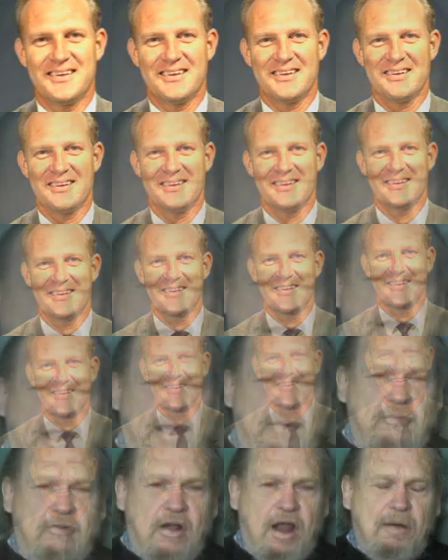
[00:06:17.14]
Jack one
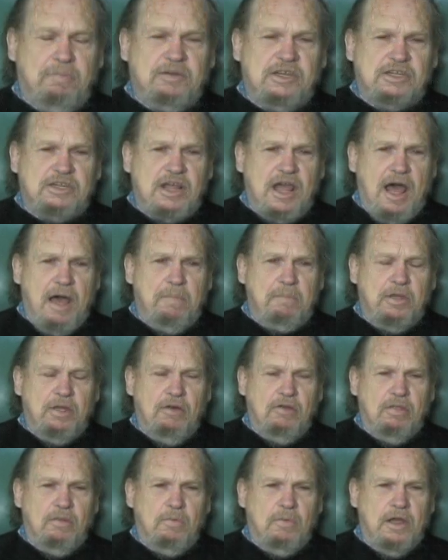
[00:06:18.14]
time dropped his copy
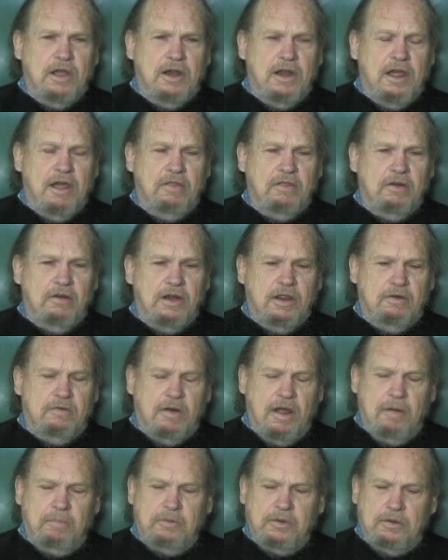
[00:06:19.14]
on the way down there, and he
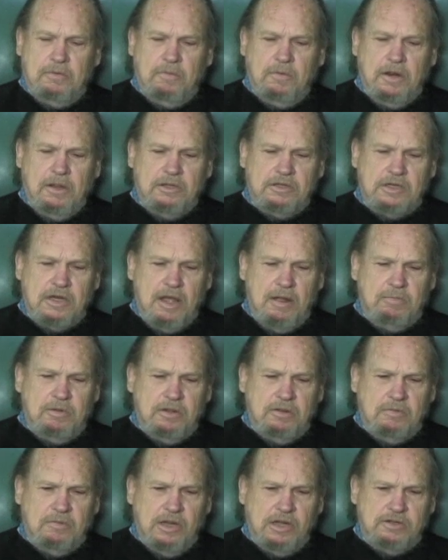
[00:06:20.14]
dropped it when he stopped
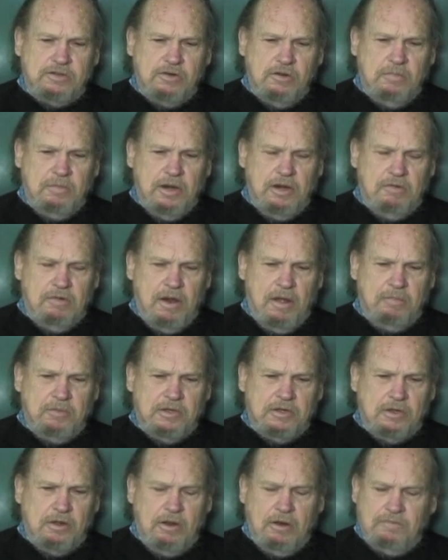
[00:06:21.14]
at the restroom, and he dropped
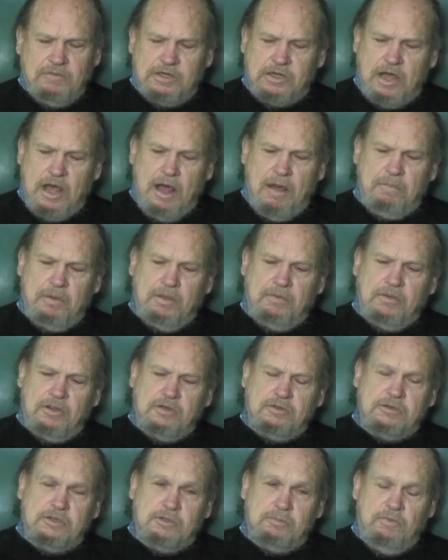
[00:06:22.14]
all of his copy.
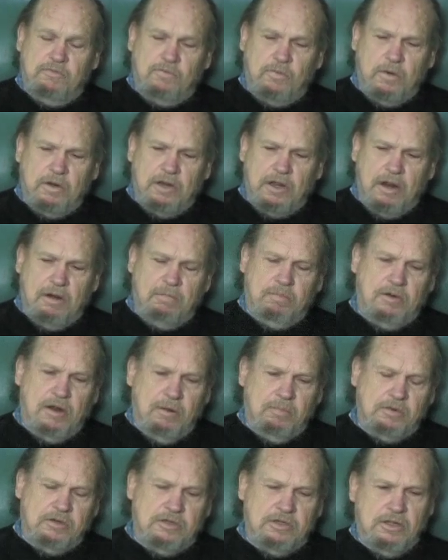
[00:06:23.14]
This was before
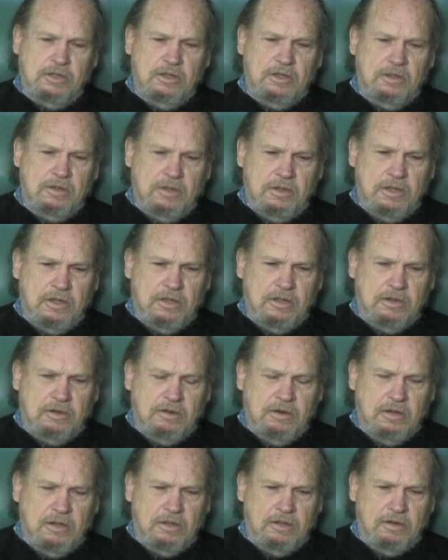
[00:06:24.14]
teleprompters in
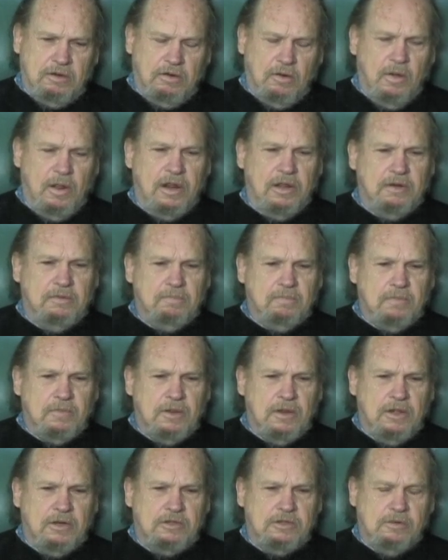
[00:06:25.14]
the toilet,
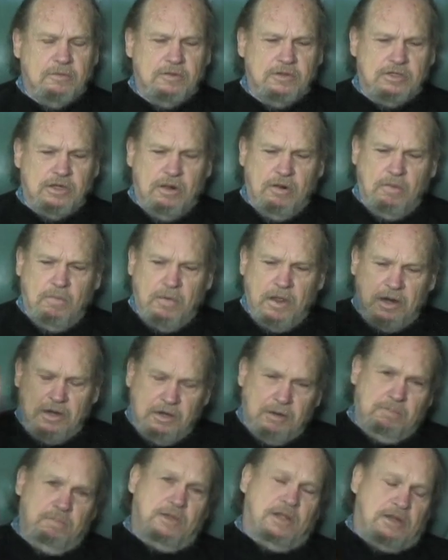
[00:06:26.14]
and so it was all wet,
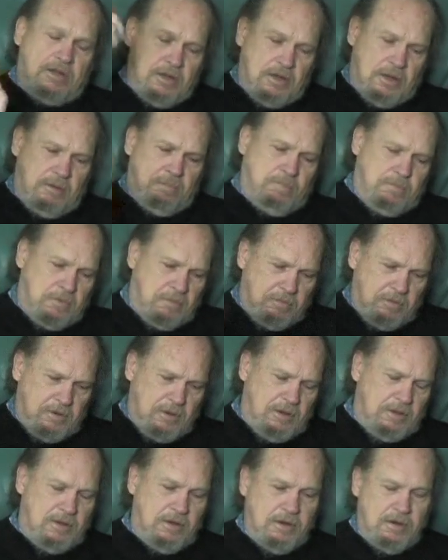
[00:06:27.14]
and he picked it up
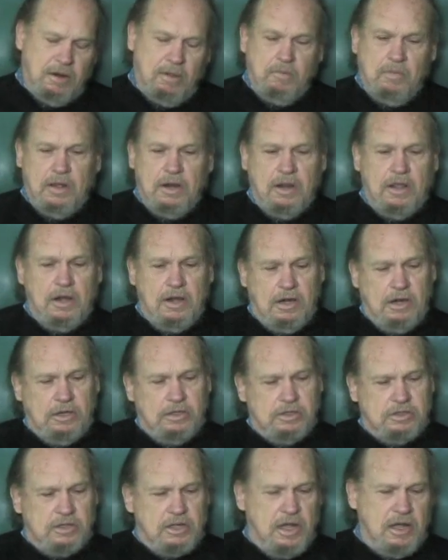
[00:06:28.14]
in there, and he went in, and he
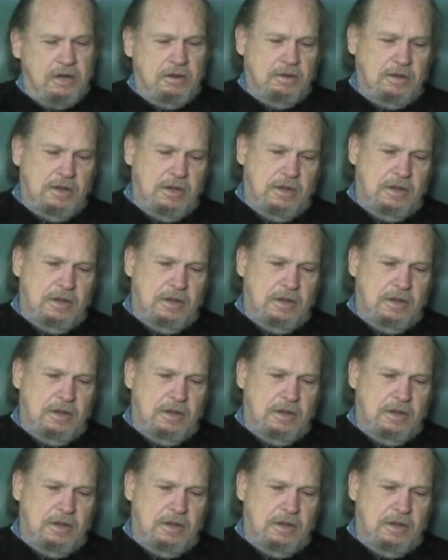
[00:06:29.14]
just kind of